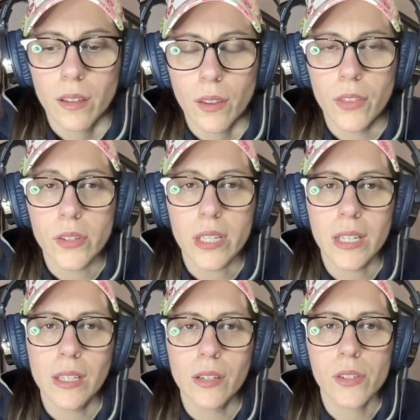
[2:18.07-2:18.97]

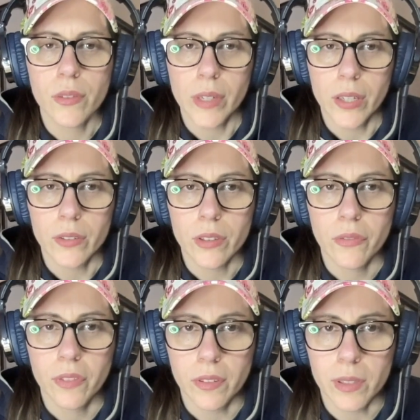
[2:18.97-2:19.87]
13 years,
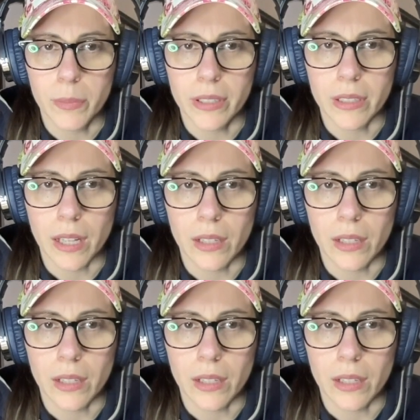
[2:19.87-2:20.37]
$350 million.